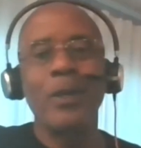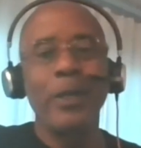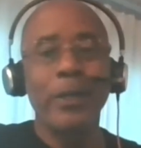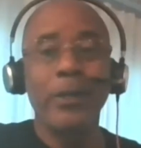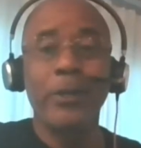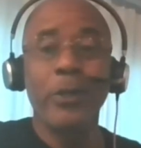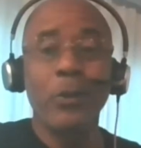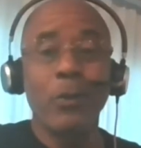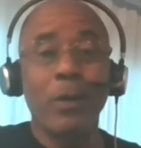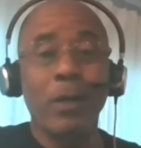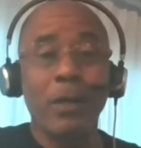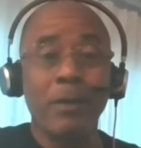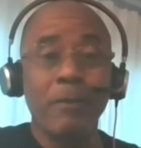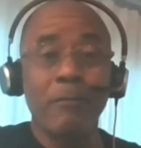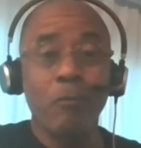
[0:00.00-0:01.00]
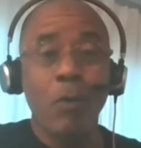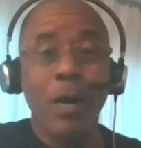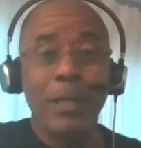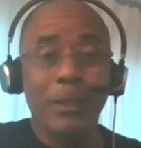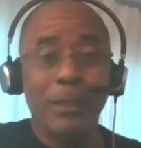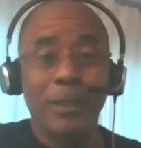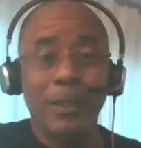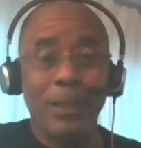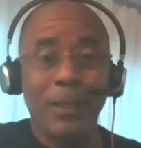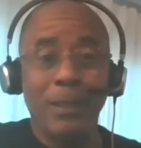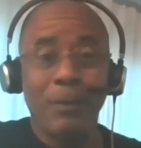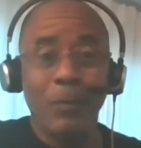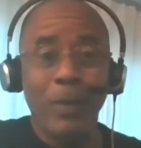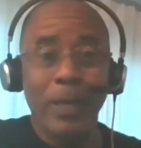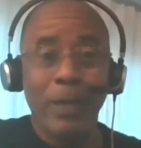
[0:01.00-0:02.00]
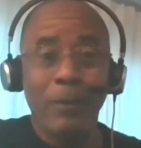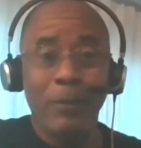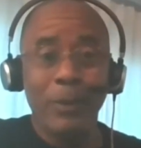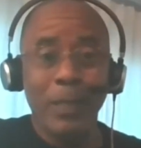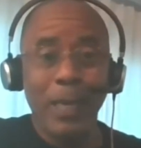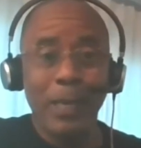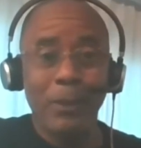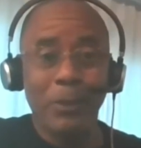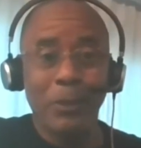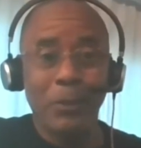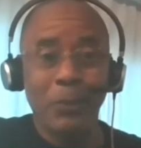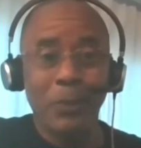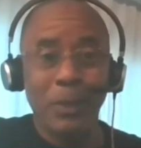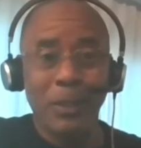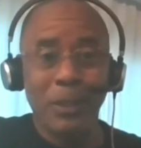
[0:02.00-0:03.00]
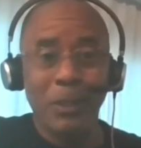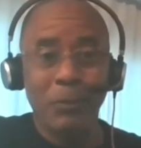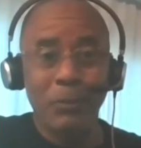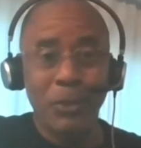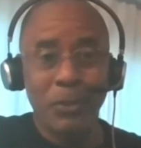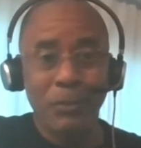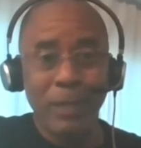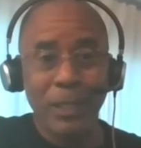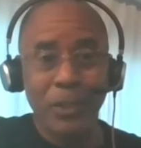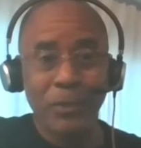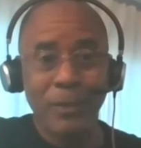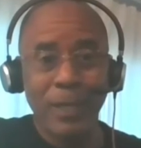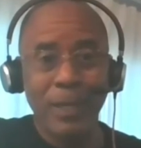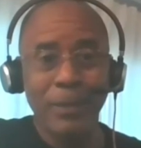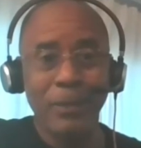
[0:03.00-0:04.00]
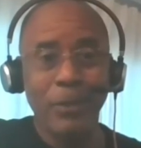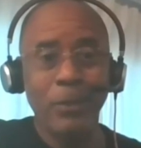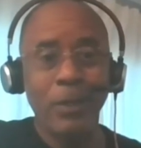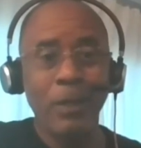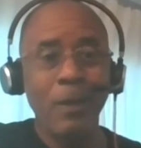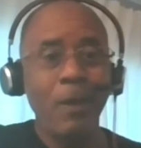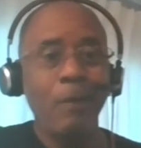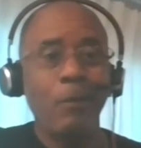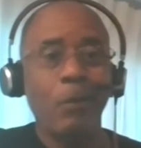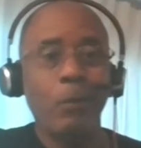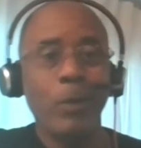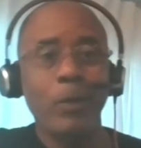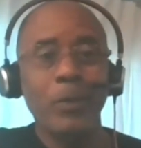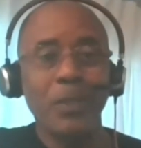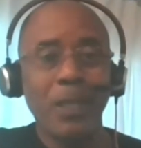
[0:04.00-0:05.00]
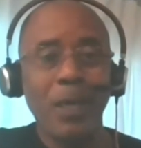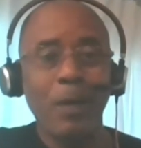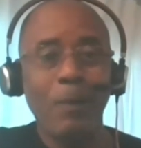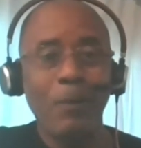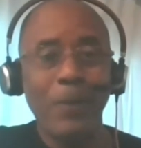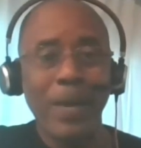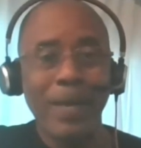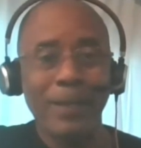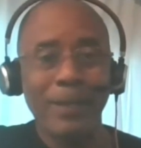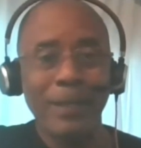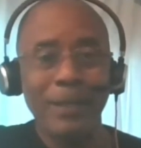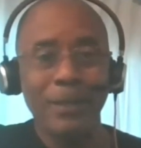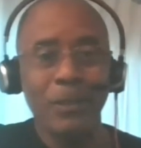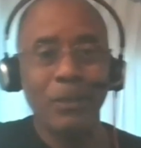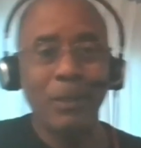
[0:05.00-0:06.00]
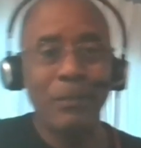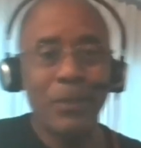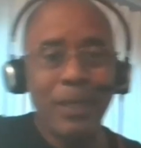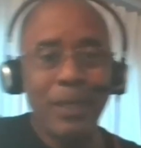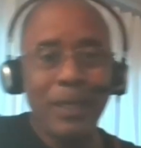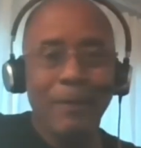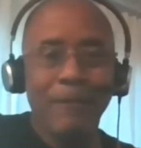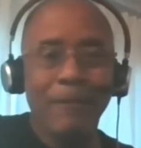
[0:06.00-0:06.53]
here you are, you've watched the way it was handled with the three strikes you're out, and you're going, well, where was the help back then? So I'm saying